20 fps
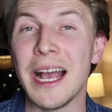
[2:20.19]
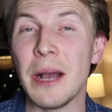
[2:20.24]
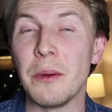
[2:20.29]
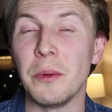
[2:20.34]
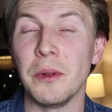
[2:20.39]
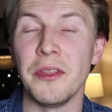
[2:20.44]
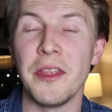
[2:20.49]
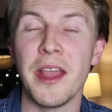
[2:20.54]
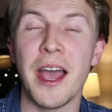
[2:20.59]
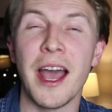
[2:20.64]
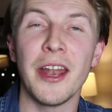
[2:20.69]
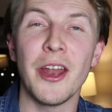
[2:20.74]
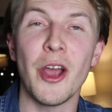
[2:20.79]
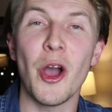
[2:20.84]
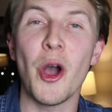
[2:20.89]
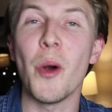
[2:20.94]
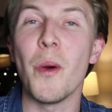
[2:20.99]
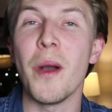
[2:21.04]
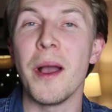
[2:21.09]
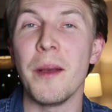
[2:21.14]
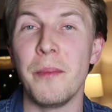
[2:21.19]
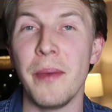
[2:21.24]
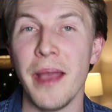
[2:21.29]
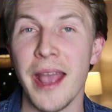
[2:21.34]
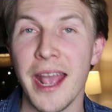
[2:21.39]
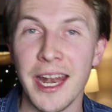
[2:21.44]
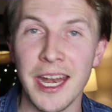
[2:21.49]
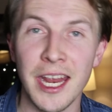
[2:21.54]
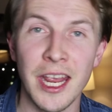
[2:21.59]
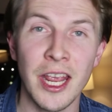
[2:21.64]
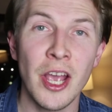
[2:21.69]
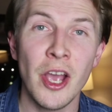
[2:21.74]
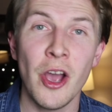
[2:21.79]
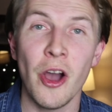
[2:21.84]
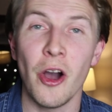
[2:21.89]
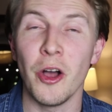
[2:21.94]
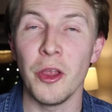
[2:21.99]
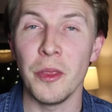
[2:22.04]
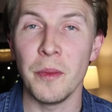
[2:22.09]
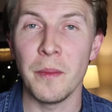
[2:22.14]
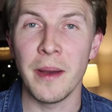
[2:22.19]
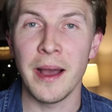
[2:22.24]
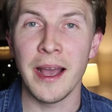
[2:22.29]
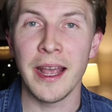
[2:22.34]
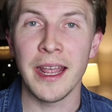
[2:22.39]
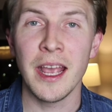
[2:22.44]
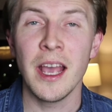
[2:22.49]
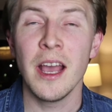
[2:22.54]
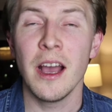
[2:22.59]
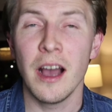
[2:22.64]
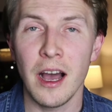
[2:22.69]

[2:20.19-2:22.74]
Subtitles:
I will not owe a penny on my